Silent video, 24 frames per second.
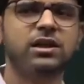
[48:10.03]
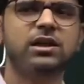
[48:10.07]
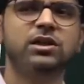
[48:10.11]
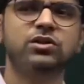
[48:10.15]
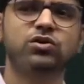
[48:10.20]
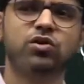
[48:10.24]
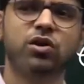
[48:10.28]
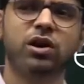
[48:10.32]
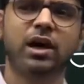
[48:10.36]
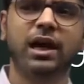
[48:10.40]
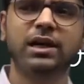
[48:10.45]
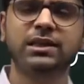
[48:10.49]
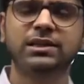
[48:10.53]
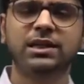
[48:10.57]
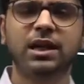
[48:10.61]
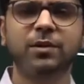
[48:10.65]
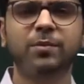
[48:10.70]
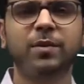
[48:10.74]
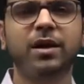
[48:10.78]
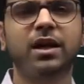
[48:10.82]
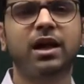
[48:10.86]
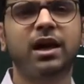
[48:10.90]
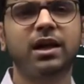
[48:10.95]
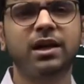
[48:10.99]
So, grants can
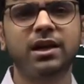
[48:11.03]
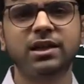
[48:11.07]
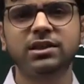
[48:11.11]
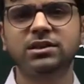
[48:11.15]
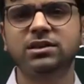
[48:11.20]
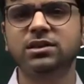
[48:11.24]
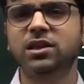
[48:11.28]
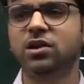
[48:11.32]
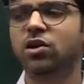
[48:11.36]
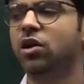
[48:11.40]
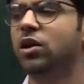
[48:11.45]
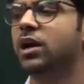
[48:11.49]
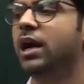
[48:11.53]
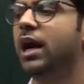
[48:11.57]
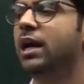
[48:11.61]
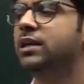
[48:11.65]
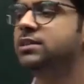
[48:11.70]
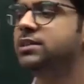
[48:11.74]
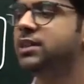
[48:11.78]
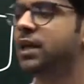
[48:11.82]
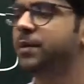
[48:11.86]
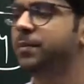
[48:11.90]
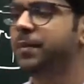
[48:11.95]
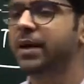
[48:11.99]
be conditional or grants
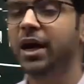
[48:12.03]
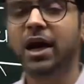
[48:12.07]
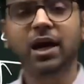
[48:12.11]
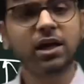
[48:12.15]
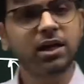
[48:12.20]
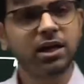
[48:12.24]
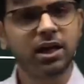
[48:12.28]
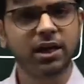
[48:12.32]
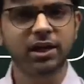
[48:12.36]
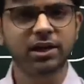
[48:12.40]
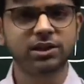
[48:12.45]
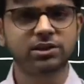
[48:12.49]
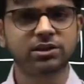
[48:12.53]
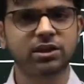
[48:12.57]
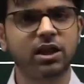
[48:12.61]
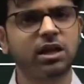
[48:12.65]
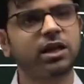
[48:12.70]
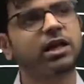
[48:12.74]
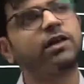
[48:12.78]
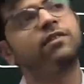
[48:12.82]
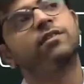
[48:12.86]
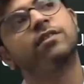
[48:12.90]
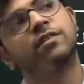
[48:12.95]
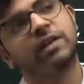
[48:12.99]
can be unconditional.
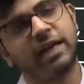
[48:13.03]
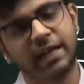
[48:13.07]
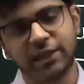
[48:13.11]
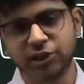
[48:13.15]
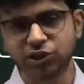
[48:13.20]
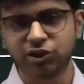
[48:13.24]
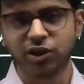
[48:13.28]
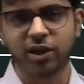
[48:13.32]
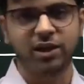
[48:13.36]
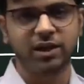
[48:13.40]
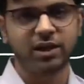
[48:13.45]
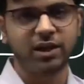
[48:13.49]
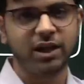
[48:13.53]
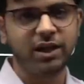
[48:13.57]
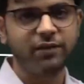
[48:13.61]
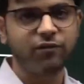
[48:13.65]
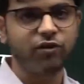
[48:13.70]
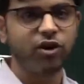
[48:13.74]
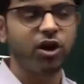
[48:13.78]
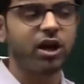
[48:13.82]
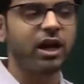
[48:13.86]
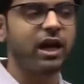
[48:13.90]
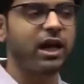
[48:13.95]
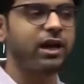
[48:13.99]
Ki enjoy, live
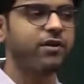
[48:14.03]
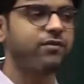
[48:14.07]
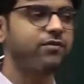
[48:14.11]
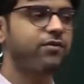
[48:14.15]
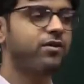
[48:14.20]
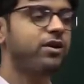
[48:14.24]
your life.